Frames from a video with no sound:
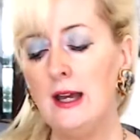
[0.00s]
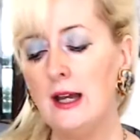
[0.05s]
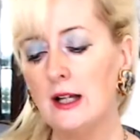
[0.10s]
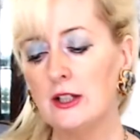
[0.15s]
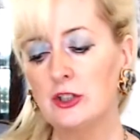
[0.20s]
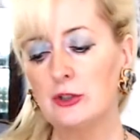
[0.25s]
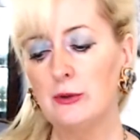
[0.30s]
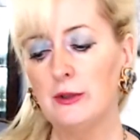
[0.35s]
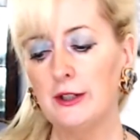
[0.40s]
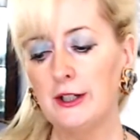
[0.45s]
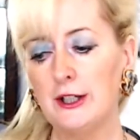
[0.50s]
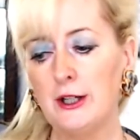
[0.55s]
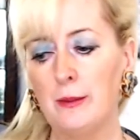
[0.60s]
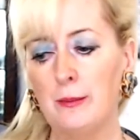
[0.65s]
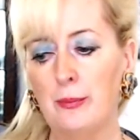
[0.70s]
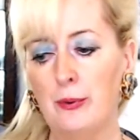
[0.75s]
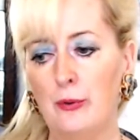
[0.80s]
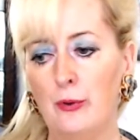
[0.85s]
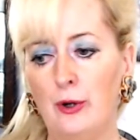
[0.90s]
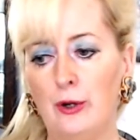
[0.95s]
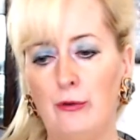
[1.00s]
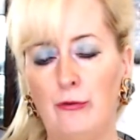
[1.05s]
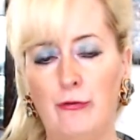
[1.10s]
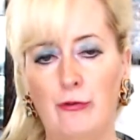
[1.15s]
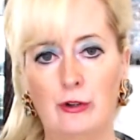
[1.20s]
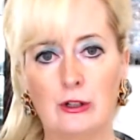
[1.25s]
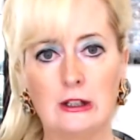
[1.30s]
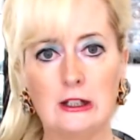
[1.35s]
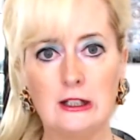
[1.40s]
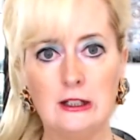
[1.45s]
it's really important
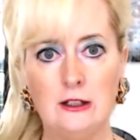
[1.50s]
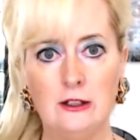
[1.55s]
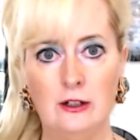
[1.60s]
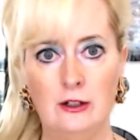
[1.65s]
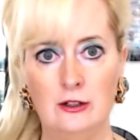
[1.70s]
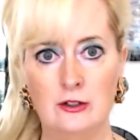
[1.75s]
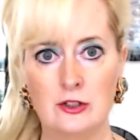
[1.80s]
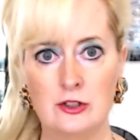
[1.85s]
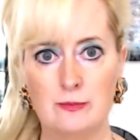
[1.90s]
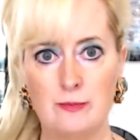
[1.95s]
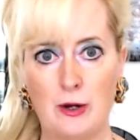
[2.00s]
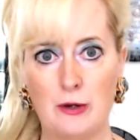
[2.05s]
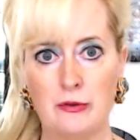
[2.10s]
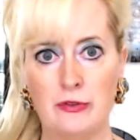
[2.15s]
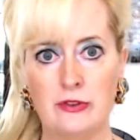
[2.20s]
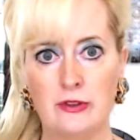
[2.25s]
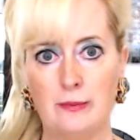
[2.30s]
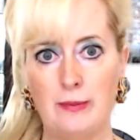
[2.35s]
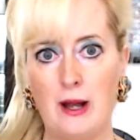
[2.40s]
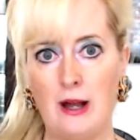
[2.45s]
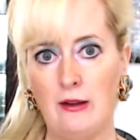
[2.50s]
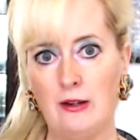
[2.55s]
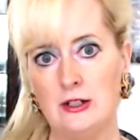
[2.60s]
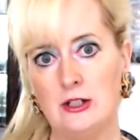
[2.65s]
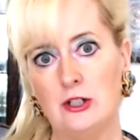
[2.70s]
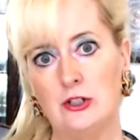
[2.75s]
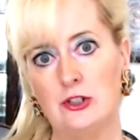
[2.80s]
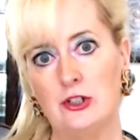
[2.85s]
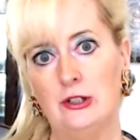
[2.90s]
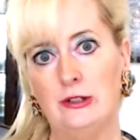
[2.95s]
for leaders, both
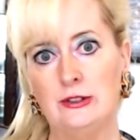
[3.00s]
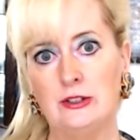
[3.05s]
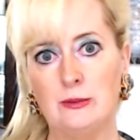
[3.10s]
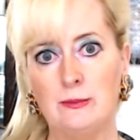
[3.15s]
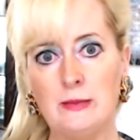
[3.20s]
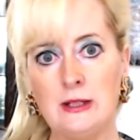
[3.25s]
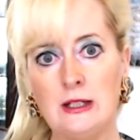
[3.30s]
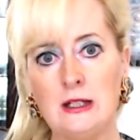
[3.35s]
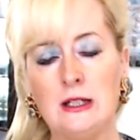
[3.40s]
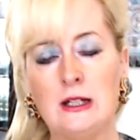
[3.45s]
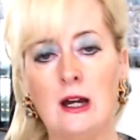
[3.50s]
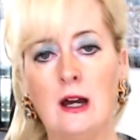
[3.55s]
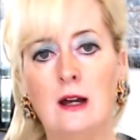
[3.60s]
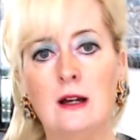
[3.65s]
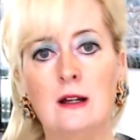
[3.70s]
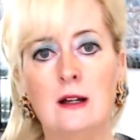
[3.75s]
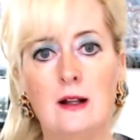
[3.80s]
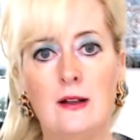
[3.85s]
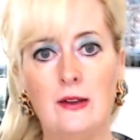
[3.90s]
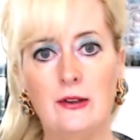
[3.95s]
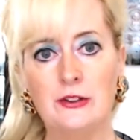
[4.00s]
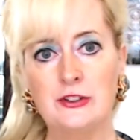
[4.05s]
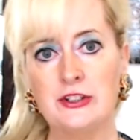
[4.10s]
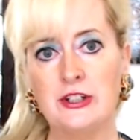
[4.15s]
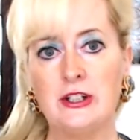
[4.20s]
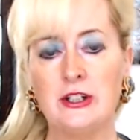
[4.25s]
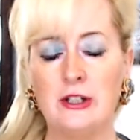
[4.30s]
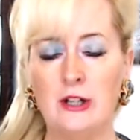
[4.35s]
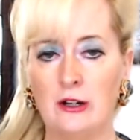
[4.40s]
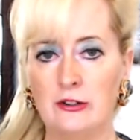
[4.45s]
politicians, media,
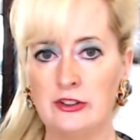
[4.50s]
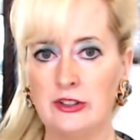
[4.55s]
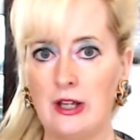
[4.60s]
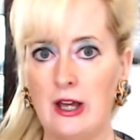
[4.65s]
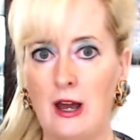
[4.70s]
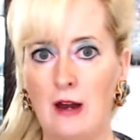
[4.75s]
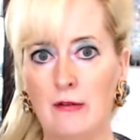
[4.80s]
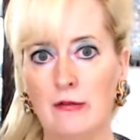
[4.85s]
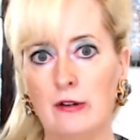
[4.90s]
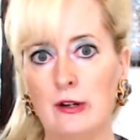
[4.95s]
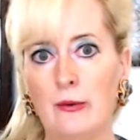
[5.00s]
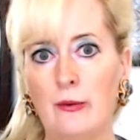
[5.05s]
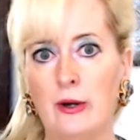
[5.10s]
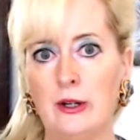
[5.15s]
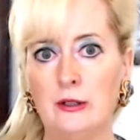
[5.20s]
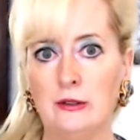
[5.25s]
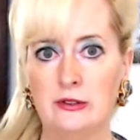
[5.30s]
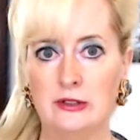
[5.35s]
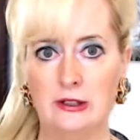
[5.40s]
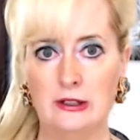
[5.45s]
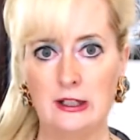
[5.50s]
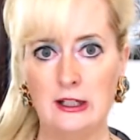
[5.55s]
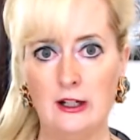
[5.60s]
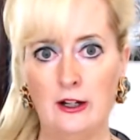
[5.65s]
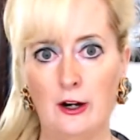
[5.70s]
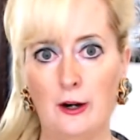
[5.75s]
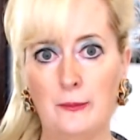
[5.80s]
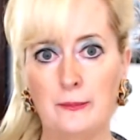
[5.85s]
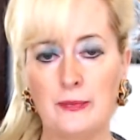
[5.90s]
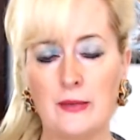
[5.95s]
CEOs, everyone who's a
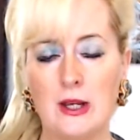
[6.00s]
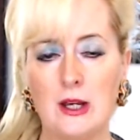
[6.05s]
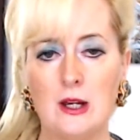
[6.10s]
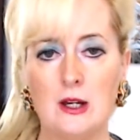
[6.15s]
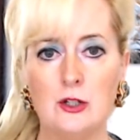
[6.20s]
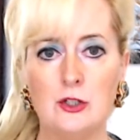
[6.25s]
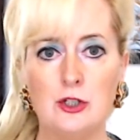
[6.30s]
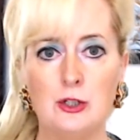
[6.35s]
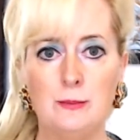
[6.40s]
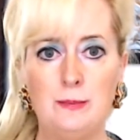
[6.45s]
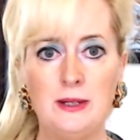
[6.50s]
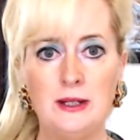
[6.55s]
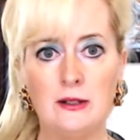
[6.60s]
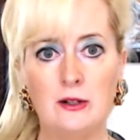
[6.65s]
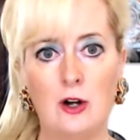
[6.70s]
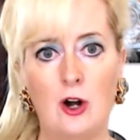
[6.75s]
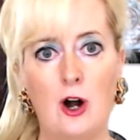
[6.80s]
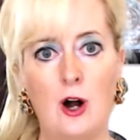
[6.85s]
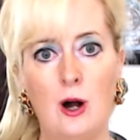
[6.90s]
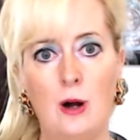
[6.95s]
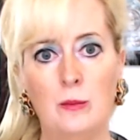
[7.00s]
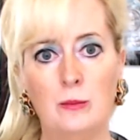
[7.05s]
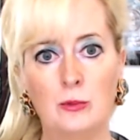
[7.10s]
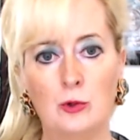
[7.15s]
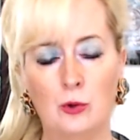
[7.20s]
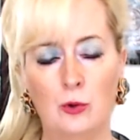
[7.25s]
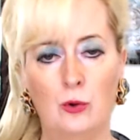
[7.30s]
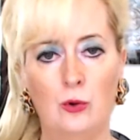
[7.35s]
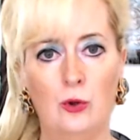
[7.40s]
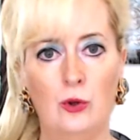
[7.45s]
leader, to be calm,
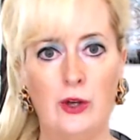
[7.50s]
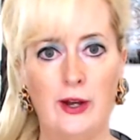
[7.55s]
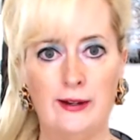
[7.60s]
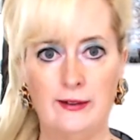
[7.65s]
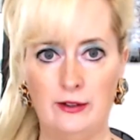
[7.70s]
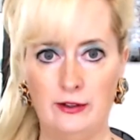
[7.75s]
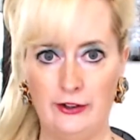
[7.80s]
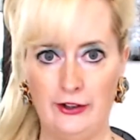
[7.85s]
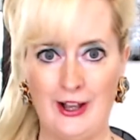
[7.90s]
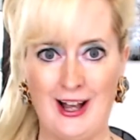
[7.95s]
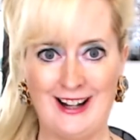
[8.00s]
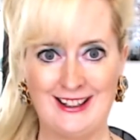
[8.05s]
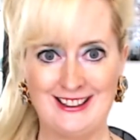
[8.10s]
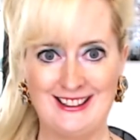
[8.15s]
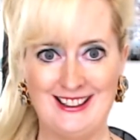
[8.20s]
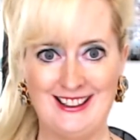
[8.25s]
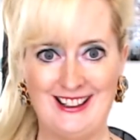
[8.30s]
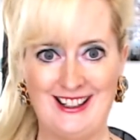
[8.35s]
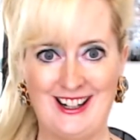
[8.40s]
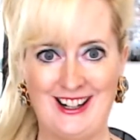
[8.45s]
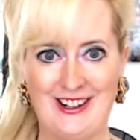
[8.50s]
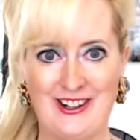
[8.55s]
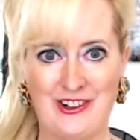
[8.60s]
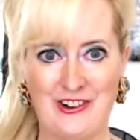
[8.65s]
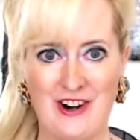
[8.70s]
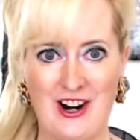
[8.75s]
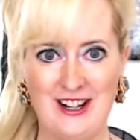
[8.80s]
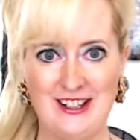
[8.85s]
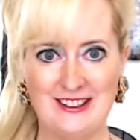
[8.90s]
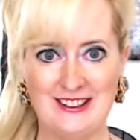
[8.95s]
cool, and collected in a
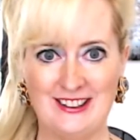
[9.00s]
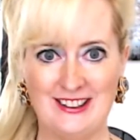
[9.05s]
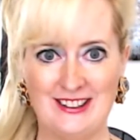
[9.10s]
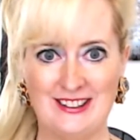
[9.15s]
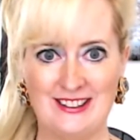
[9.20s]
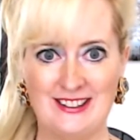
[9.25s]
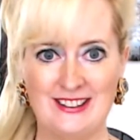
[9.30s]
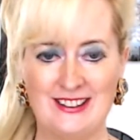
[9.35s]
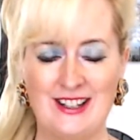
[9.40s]
crisis.